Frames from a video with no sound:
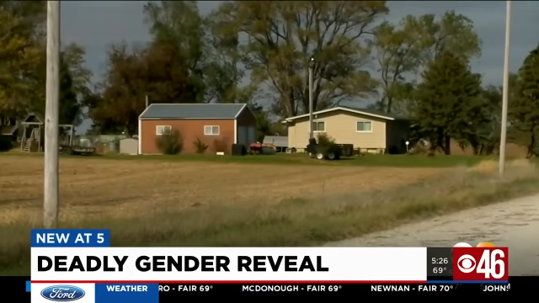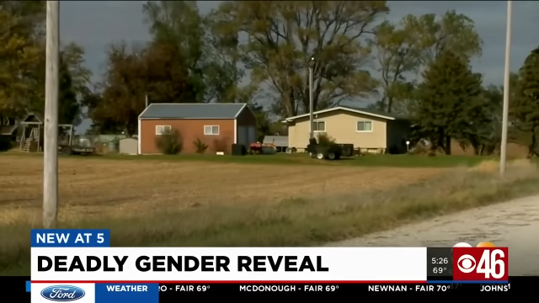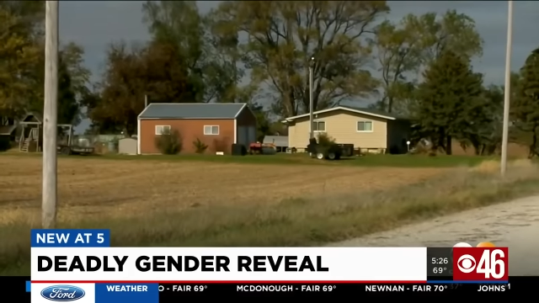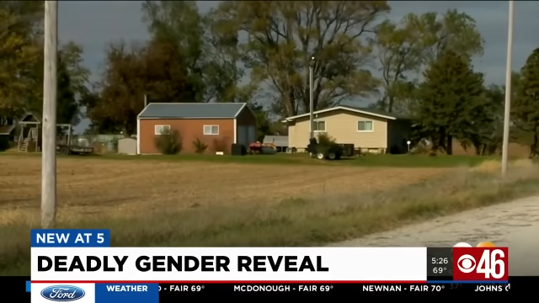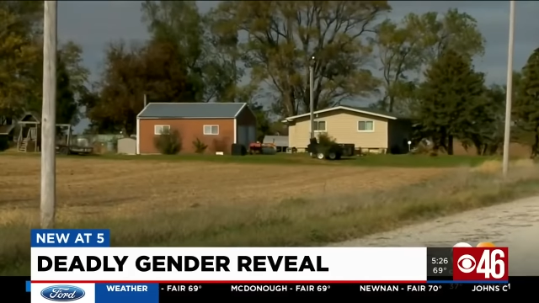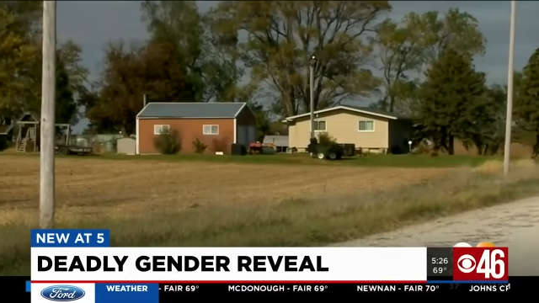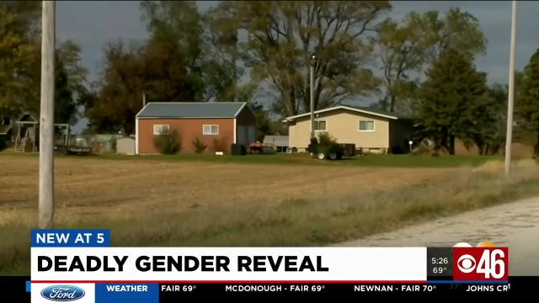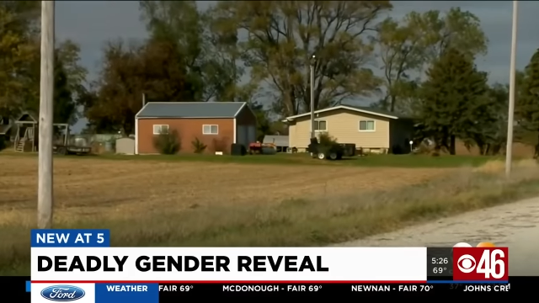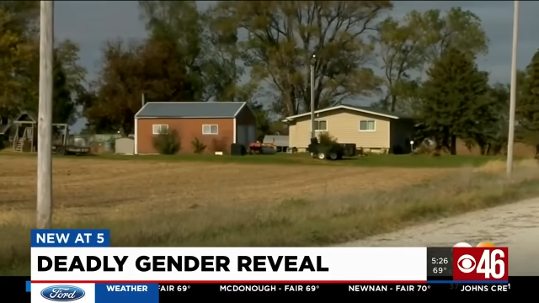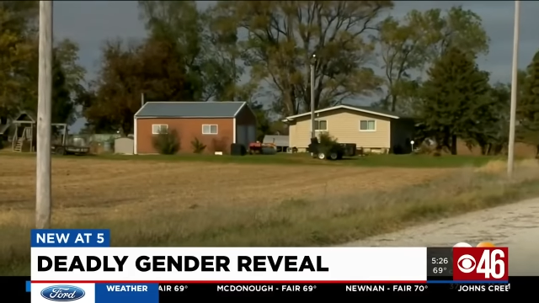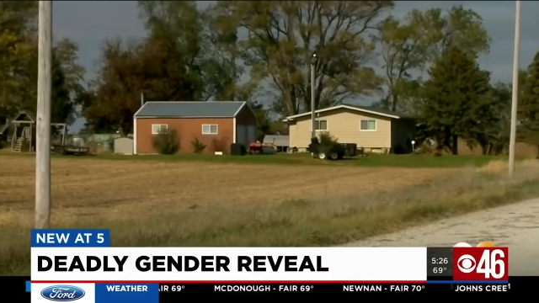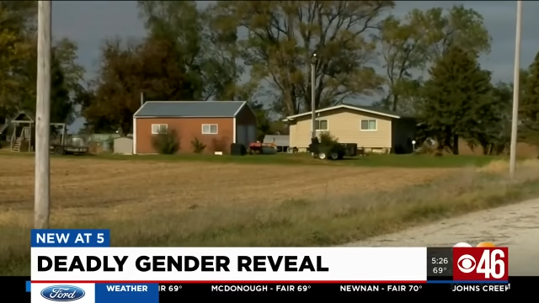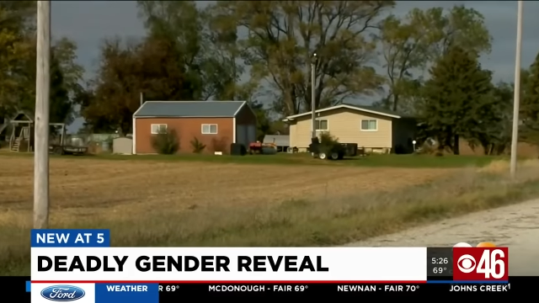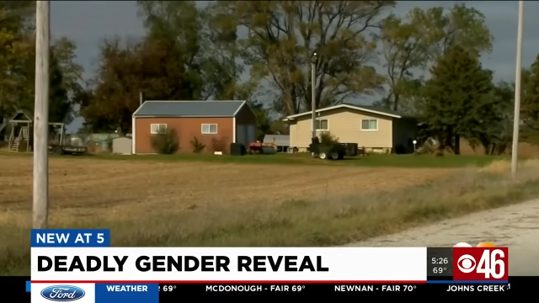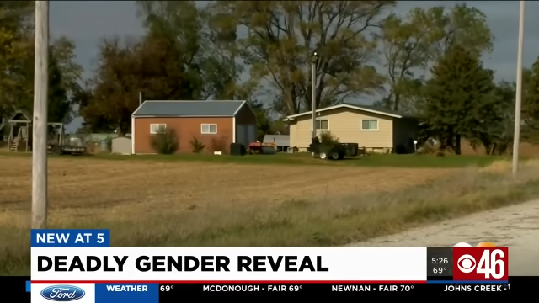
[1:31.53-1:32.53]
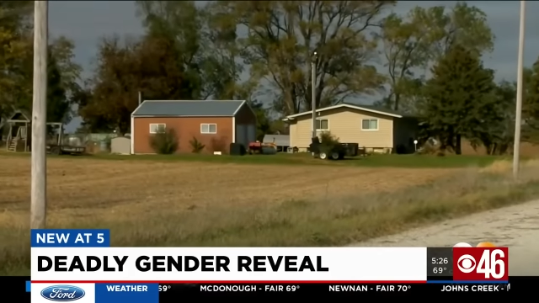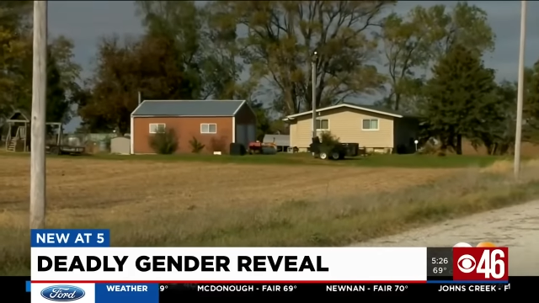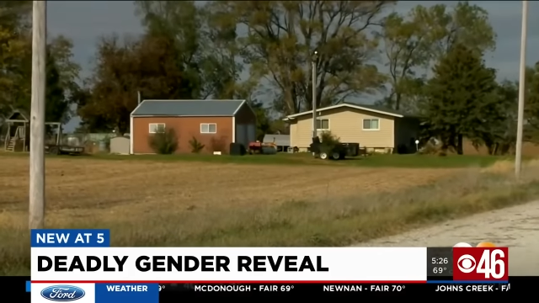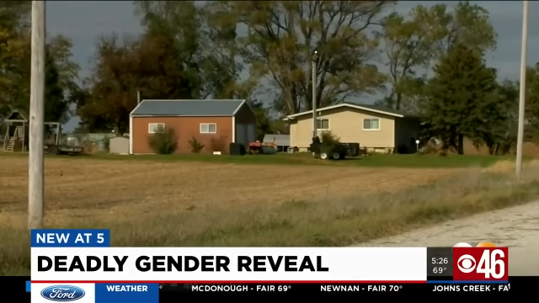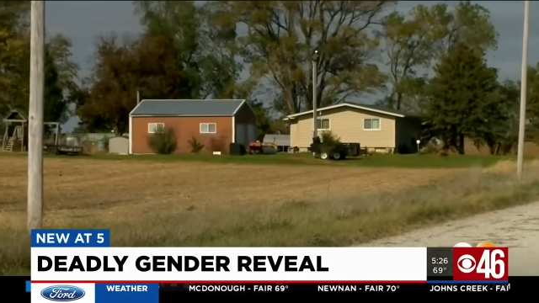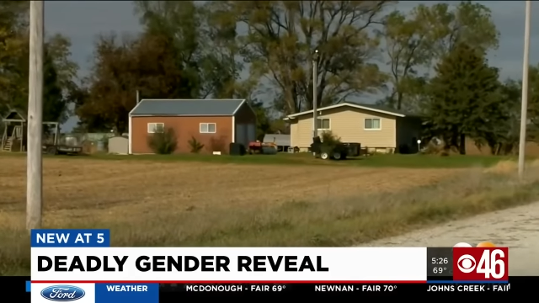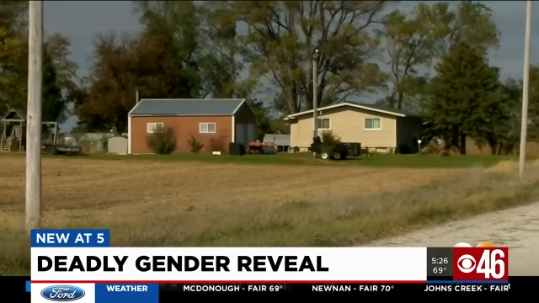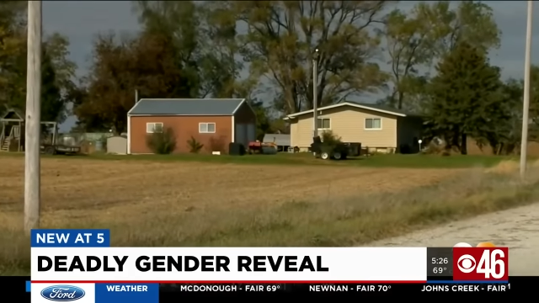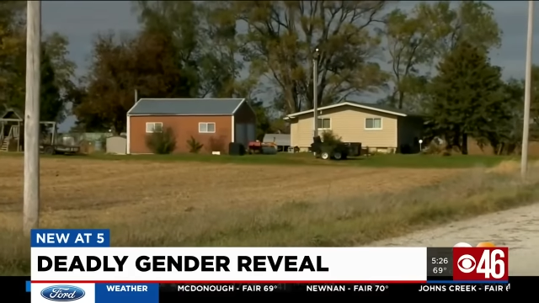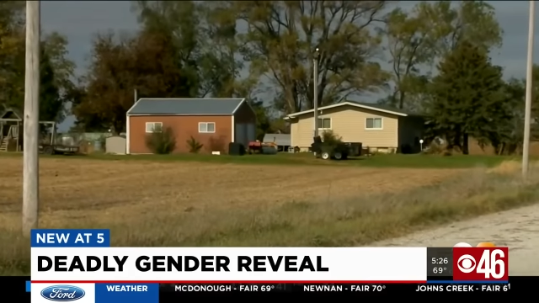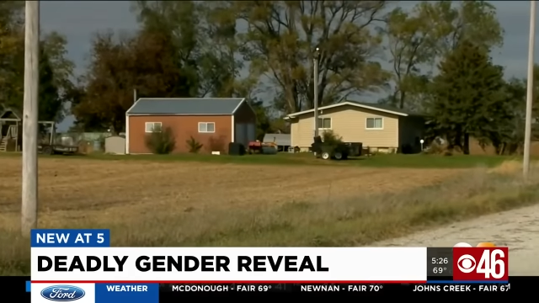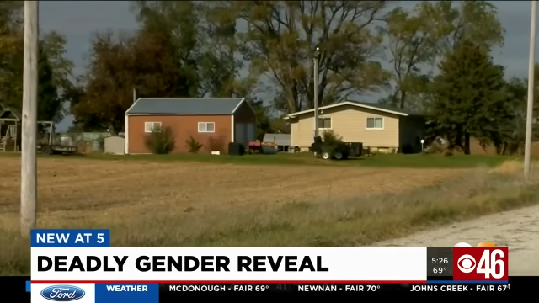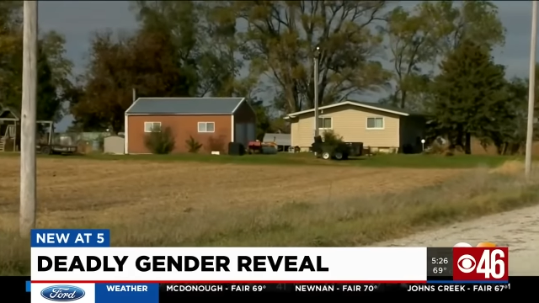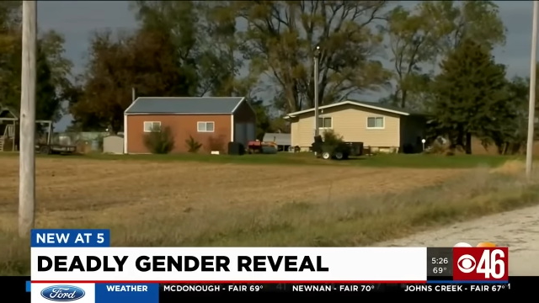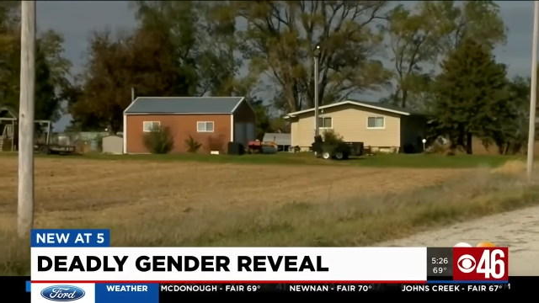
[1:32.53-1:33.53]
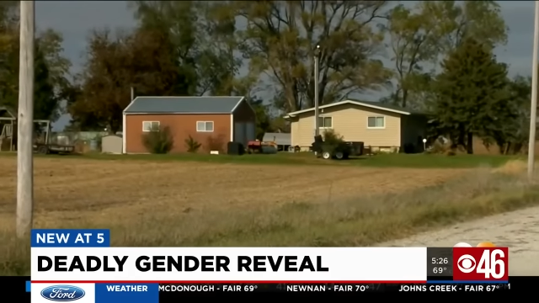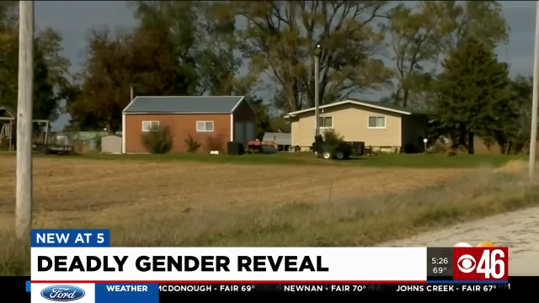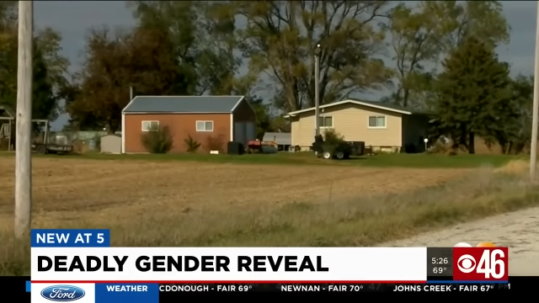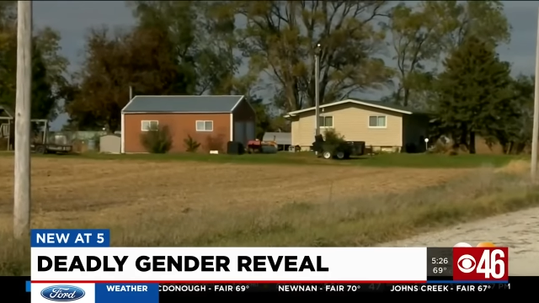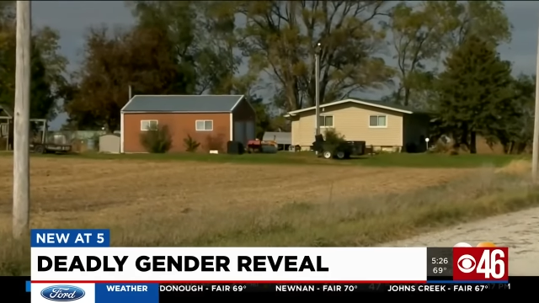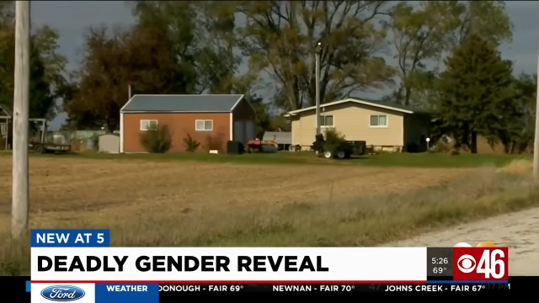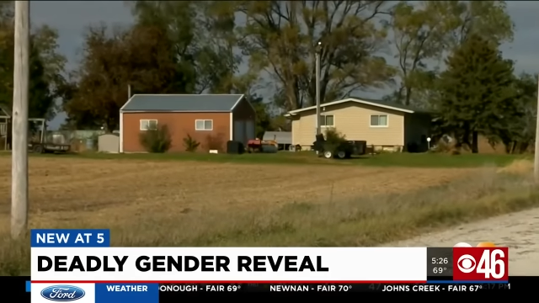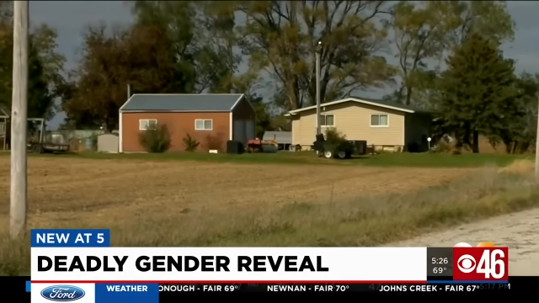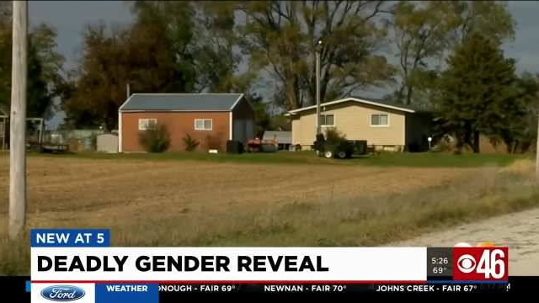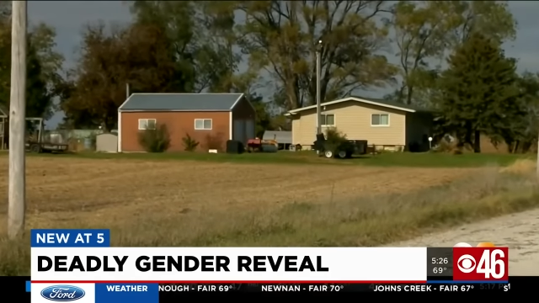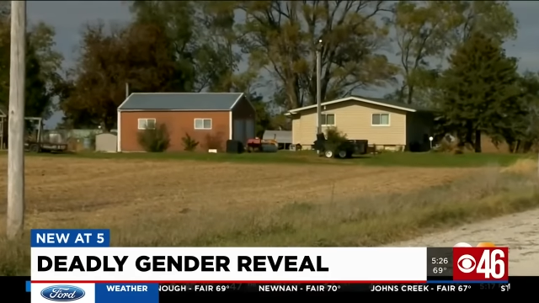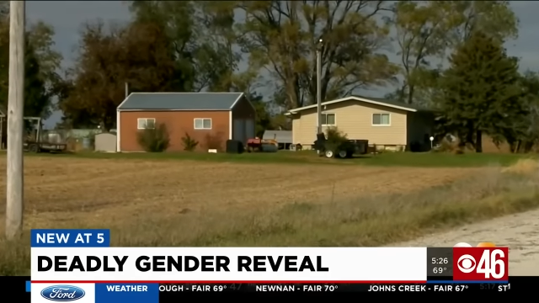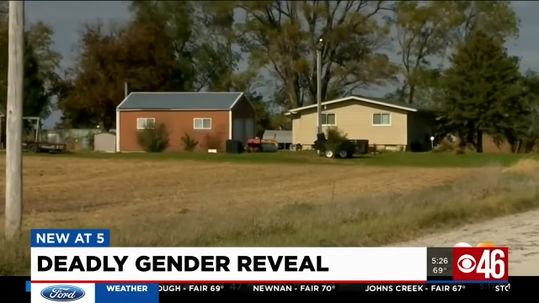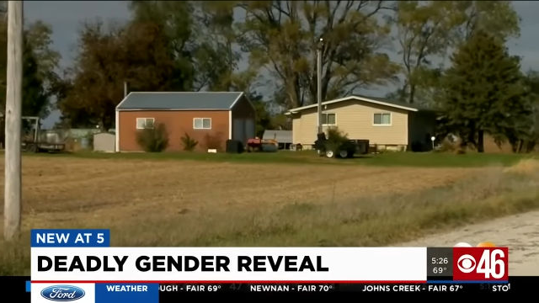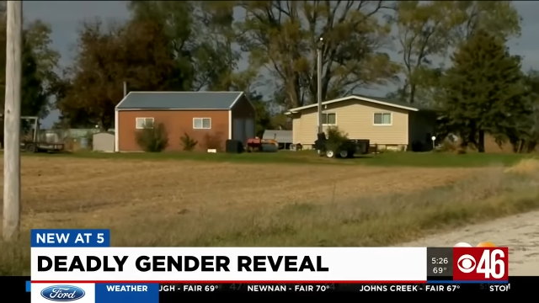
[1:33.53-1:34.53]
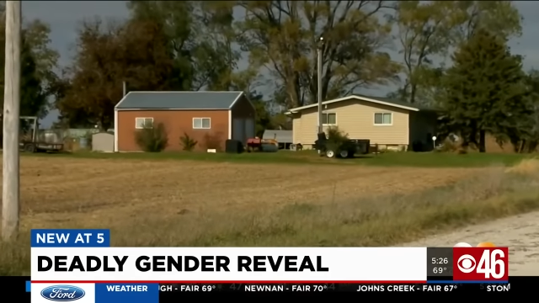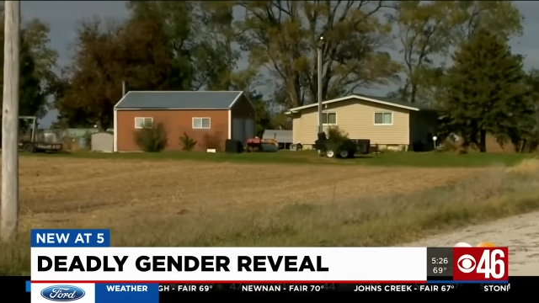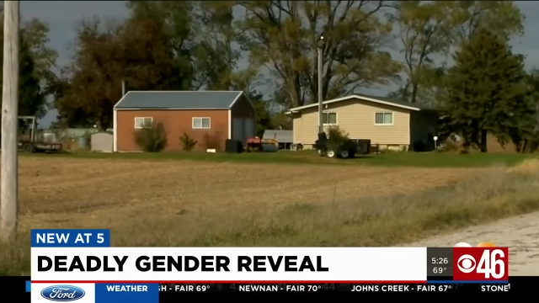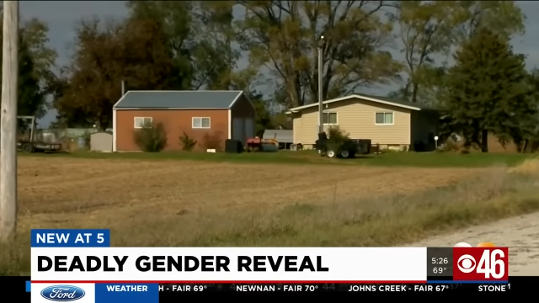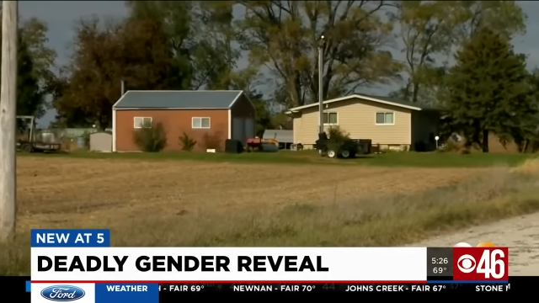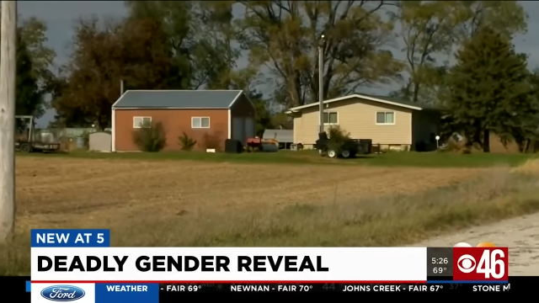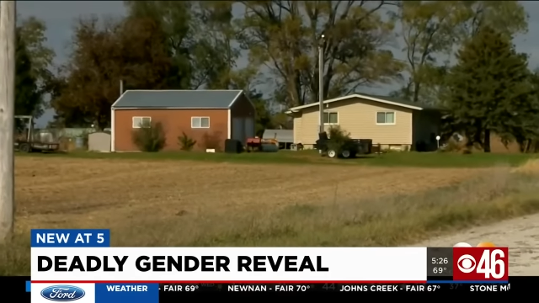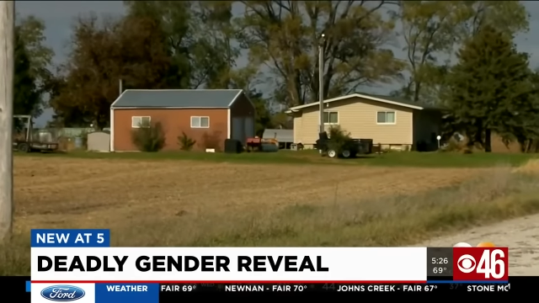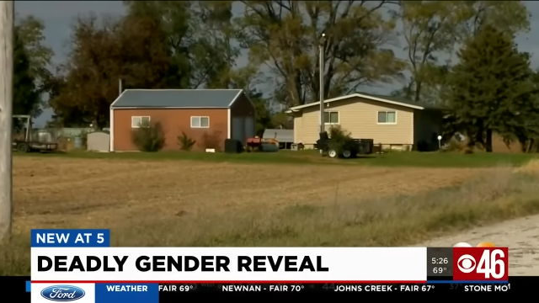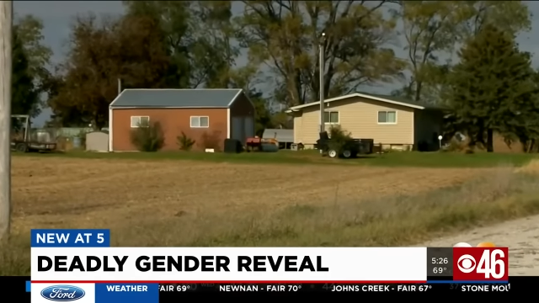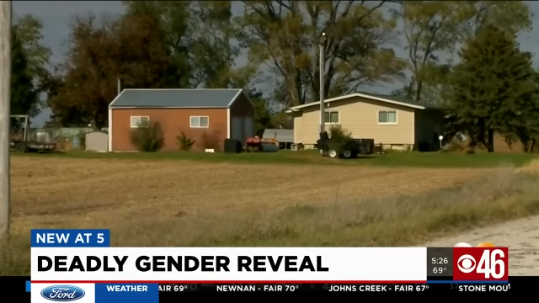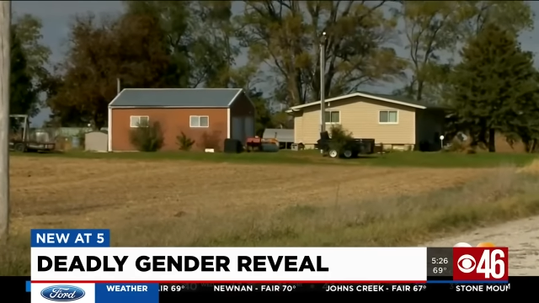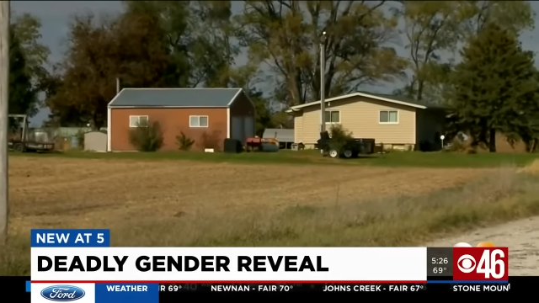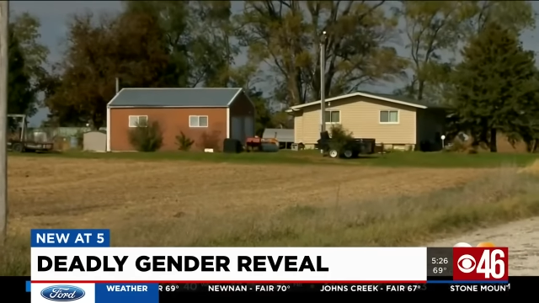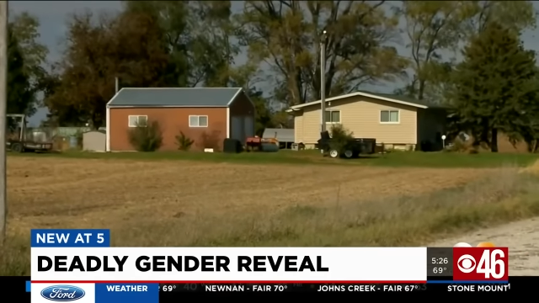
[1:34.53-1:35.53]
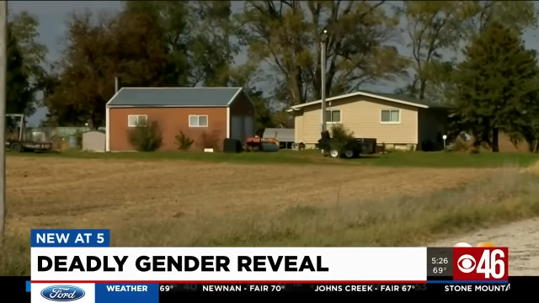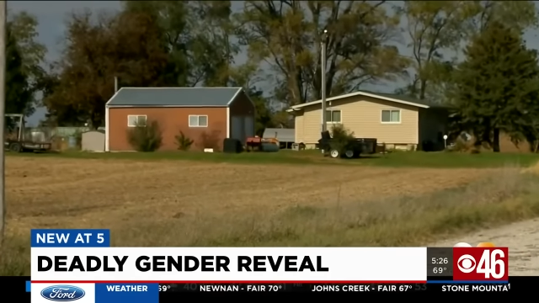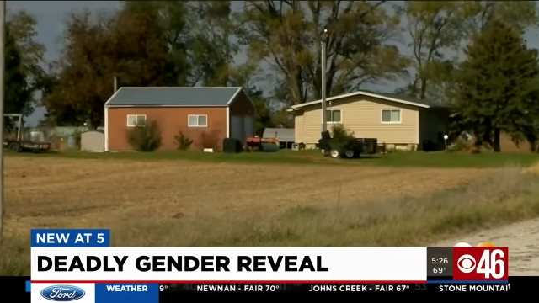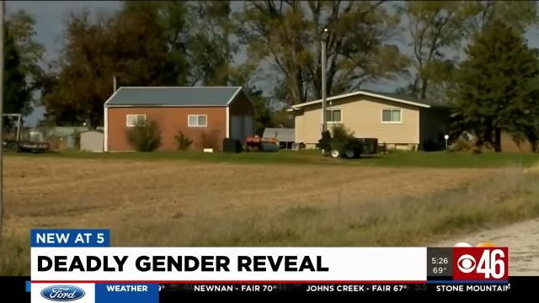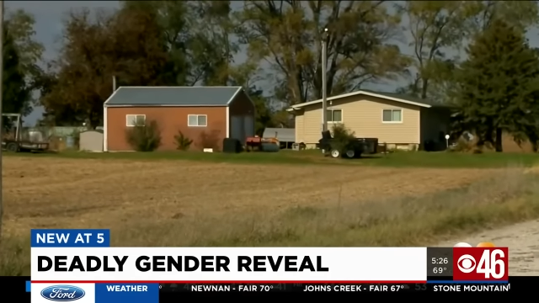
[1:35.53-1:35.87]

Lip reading: Nobody's mouth can be seen.